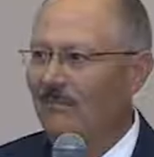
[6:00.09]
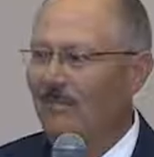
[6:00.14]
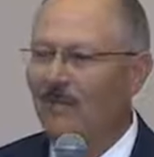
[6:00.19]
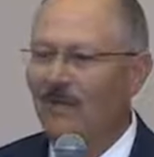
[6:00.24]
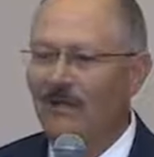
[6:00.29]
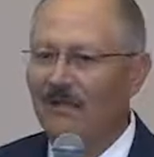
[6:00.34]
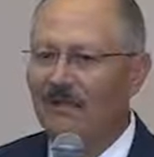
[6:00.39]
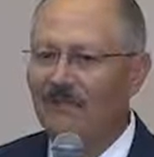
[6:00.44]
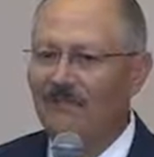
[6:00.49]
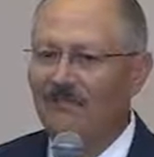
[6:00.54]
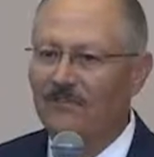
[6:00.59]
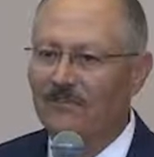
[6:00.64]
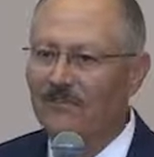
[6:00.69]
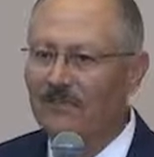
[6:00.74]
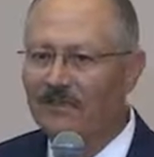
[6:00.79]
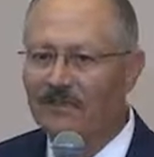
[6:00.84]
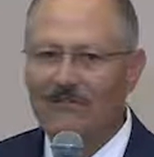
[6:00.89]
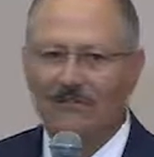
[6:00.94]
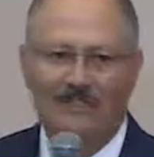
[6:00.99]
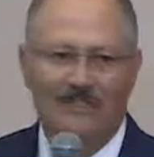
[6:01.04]
But for
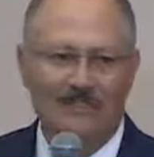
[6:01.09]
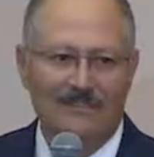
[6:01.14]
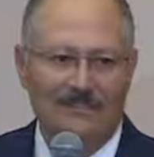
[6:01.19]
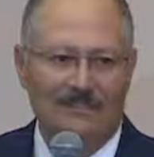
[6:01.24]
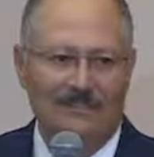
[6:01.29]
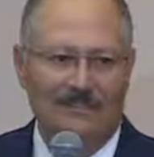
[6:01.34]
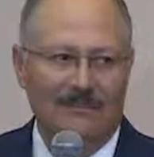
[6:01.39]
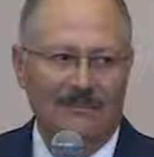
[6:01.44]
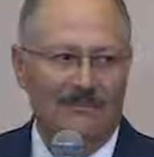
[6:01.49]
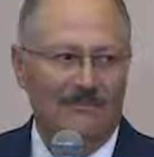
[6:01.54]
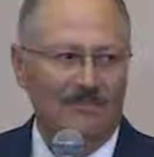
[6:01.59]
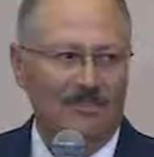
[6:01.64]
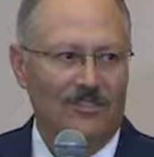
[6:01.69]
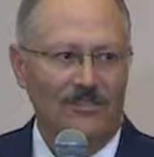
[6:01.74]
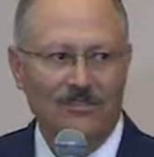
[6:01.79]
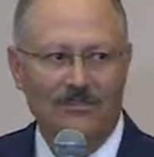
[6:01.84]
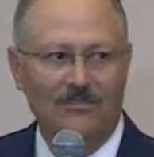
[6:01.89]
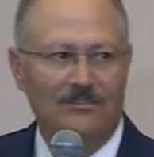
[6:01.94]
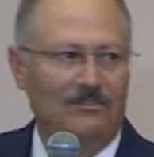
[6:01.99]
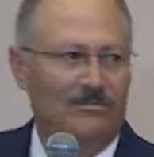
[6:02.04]
whatever reason,
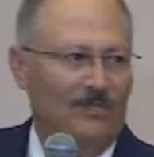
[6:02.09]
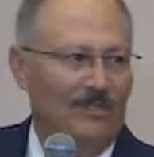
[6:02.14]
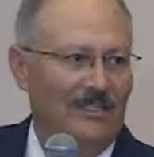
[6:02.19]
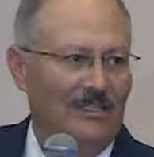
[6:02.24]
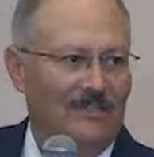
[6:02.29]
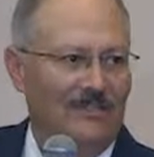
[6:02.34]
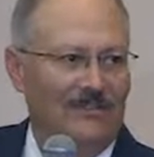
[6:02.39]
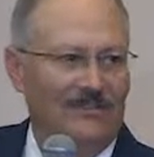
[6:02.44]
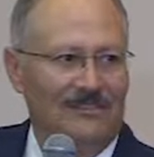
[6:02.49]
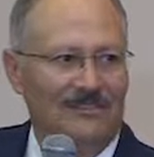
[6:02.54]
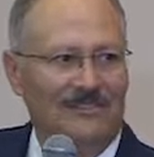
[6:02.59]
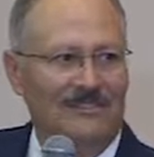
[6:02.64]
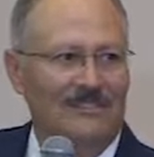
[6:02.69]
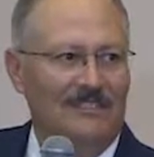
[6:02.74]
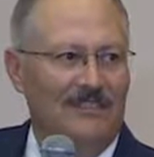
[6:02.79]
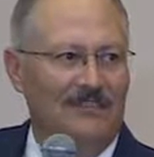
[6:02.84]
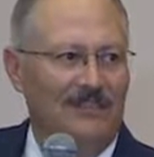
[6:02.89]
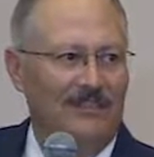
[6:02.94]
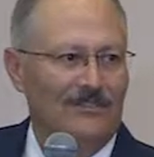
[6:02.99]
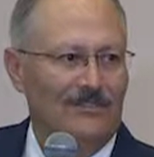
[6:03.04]
chose to speak to the
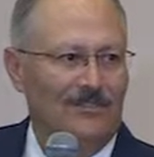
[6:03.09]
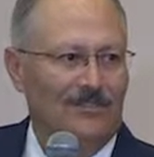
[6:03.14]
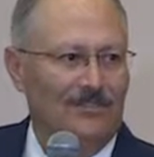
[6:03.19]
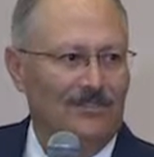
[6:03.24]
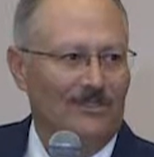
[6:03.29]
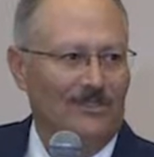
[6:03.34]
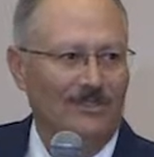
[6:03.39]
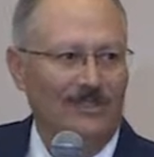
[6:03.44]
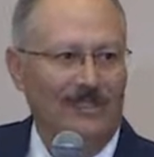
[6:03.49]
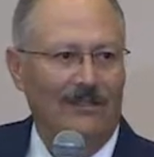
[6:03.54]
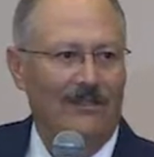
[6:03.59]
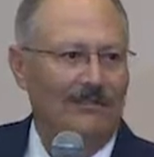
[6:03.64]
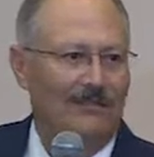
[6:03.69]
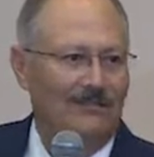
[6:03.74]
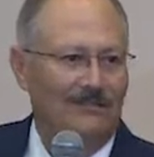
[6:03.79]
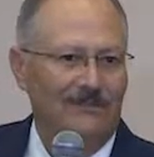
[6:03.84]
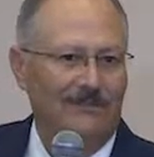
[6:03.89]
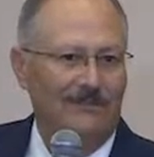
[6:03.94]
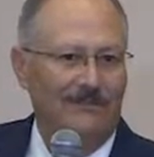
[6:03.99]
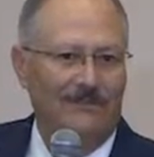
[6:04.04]
DCFS worker and tell
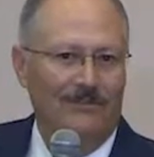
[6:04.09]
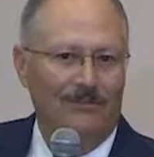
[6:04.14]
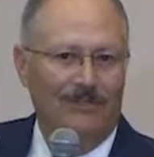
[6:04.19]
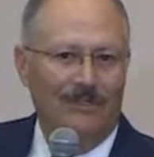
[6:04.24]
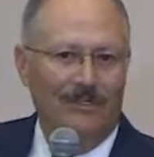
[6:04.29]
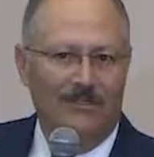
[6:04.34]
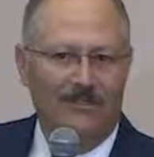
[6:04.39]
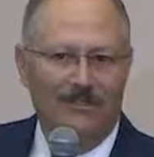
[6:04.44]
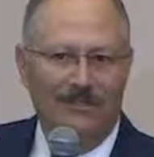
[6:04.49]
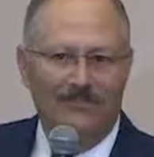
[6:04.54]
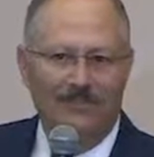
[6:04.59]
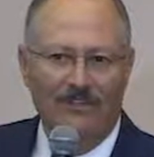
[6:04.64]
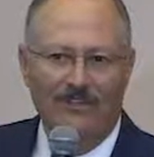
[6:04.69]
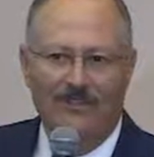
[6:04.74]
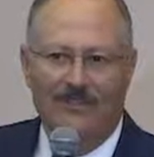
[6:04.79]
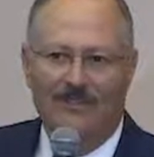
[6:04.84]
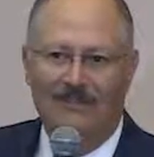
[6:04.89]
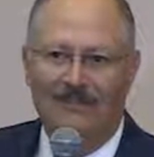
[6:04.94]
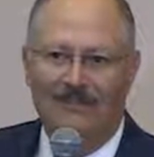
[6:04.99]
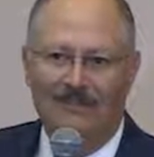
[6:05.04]
the worker
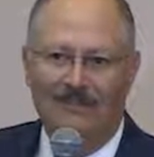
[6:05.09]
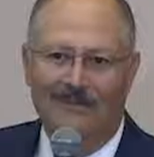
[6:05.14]
everything.